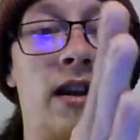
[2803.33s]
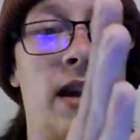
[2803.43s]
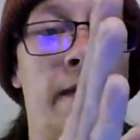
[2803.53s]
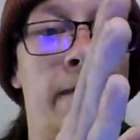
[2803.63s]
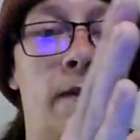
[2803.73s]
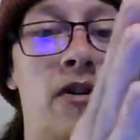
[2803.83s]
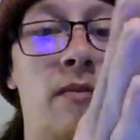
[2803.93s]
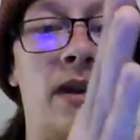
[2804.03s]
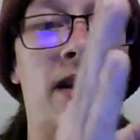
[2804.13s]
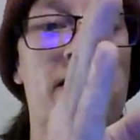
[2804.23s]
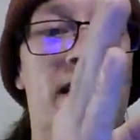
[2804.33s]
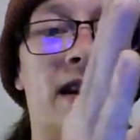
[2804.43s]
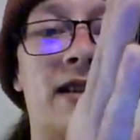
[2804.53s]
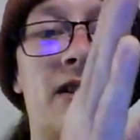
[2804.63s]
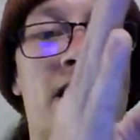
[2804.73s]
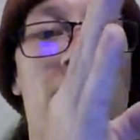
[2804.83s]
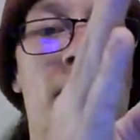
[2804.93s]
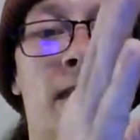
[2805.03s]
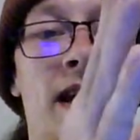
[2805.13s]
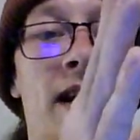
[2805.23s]
in front of me, because like I said,
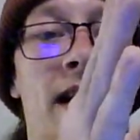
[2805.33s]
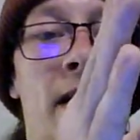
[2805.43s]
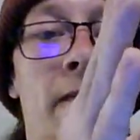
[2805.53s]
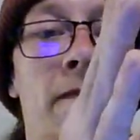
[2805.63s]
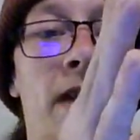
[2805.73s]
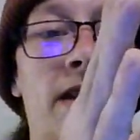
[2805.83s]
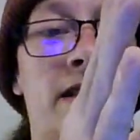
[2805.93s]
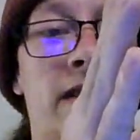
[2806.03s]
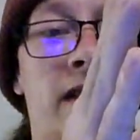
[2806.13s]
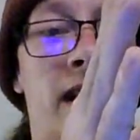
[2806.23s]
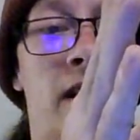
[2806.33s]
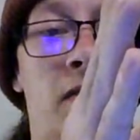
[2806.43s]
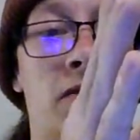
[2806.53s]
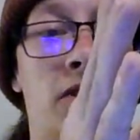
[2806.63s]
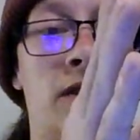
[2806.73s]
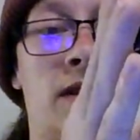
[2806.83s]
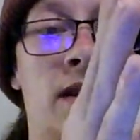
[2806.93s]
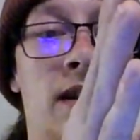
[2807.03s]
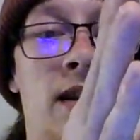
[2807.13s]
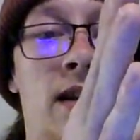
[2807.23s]
I'm laying down facing the couch,
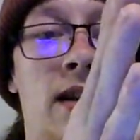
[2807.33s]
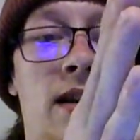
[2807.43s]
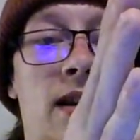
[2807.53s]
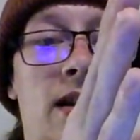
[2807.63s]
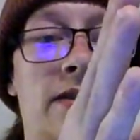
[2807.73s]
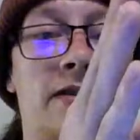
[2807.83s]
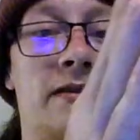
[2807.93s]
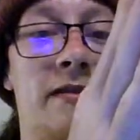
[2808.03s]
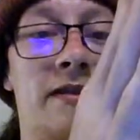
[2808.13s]
and this little